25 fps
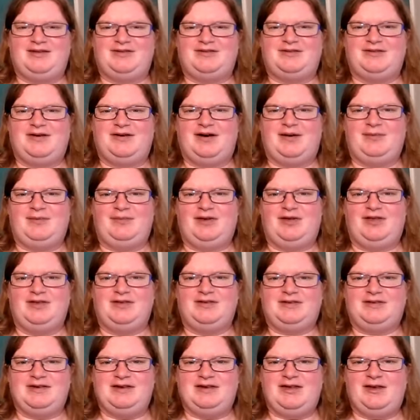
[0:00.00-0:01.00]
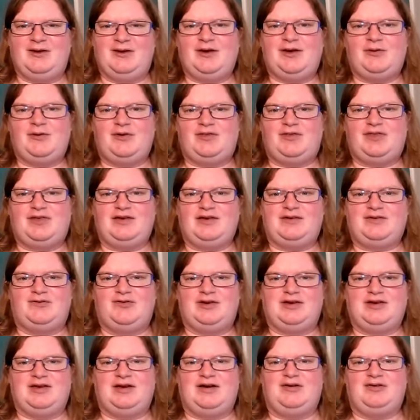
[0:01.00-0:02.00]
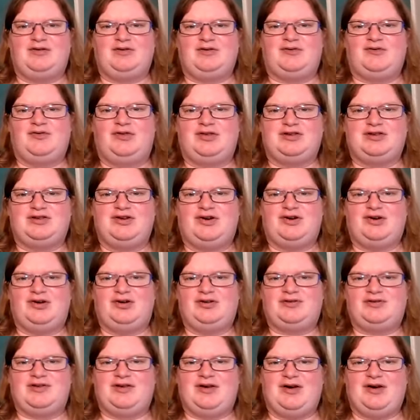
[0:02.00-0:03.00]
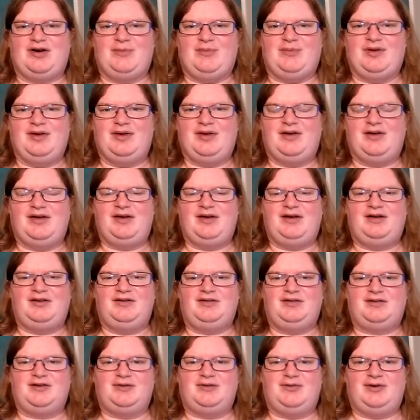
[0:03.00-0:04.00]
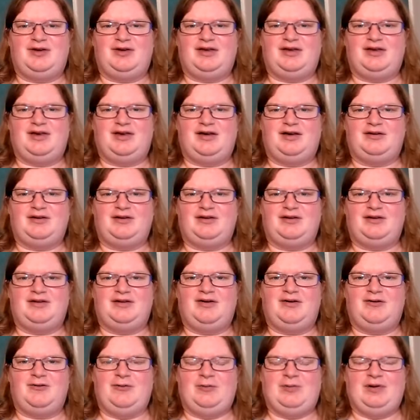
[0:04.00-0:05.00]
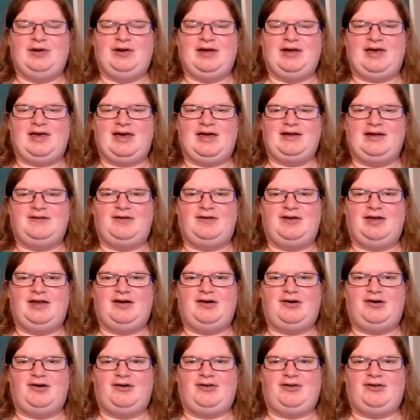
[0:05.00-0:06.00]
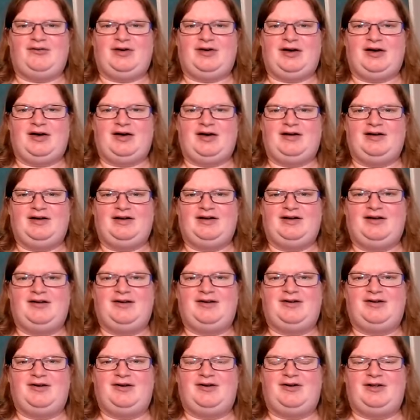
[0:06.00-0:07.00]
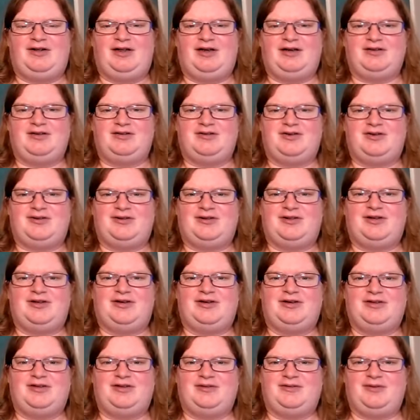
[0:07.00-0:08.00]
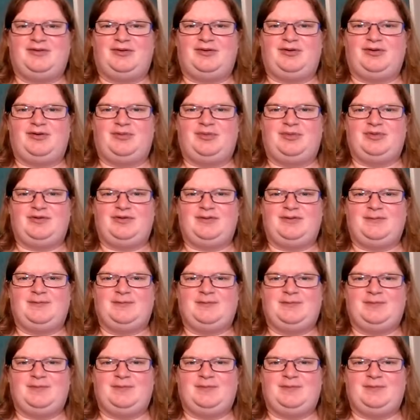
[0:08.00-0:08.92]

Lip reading: So I'm continuing with these videos for the short term until we can open again in all of our online toddler groups.